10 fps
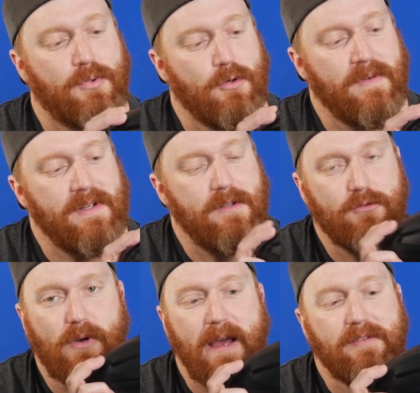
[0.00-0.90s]
proven
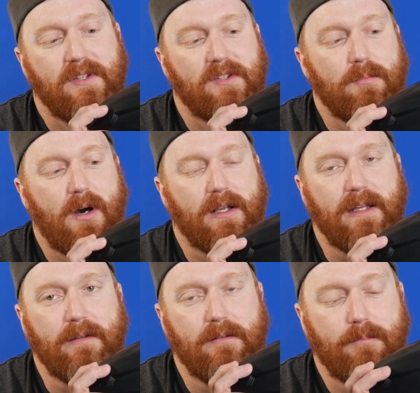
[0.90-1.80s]
drive system on
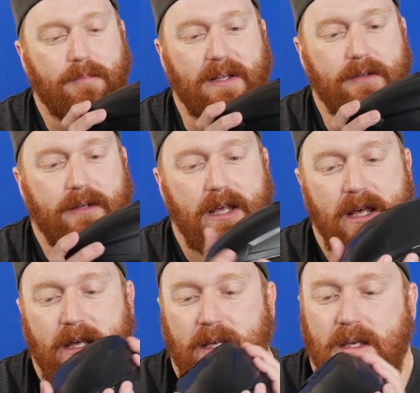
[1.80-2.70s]
it, but
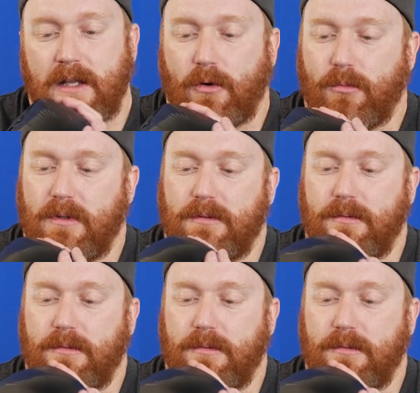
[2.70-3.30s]
you know,